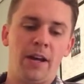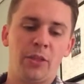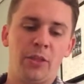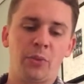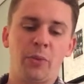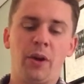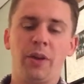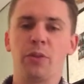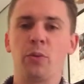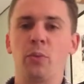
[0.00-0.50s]

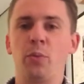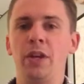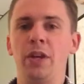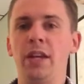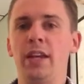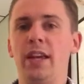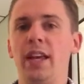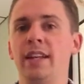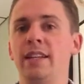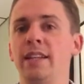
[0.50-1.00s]
throughout the
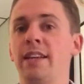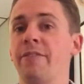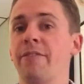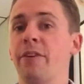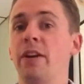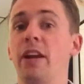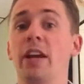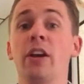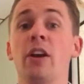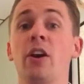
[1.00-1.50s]
week and
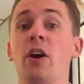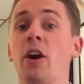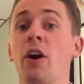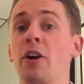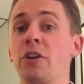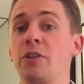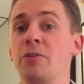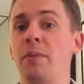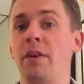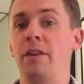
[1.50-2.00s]
different
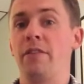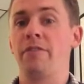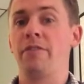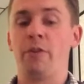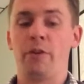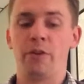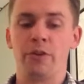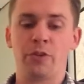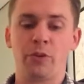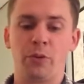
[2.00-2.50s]
encouragement
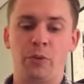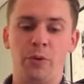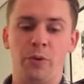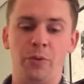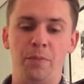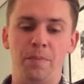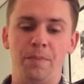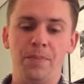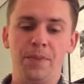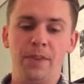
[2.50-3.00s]
for his
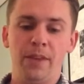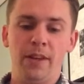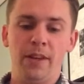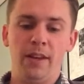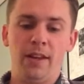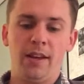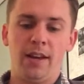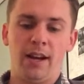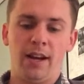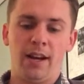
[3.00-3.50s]
group.
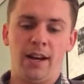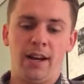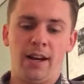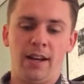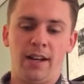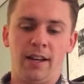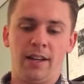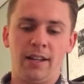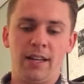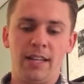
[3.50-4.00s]

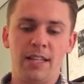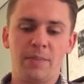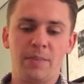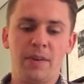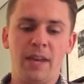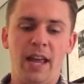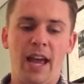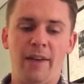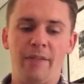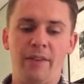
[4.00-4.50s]
He's
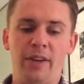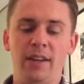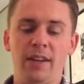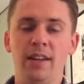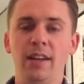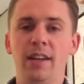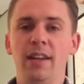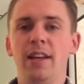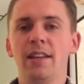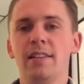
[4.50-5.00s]
been
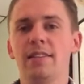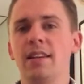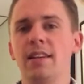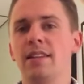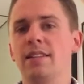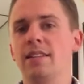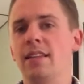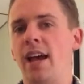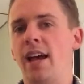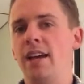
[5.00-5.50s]
having
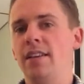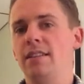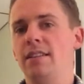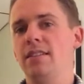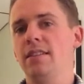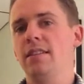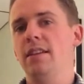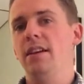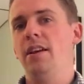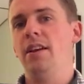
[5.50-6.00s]

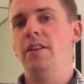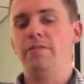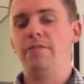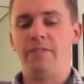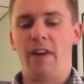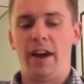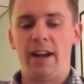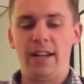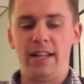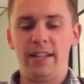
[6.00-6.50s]
success
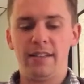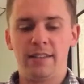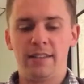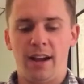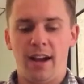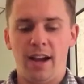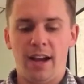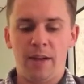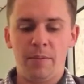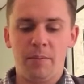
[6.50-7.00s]
finding
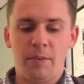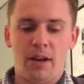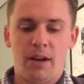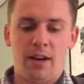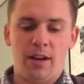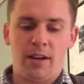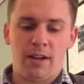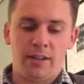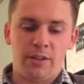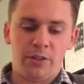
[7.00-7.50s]
time
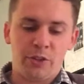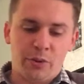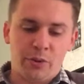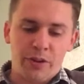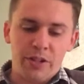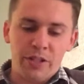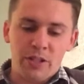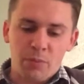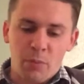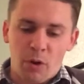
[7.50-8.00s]

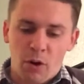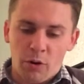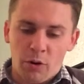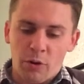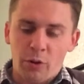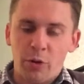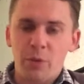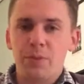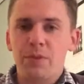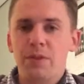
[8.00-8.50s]
during small
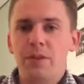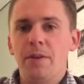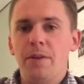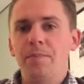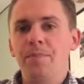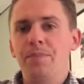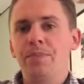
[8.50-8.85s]
groups,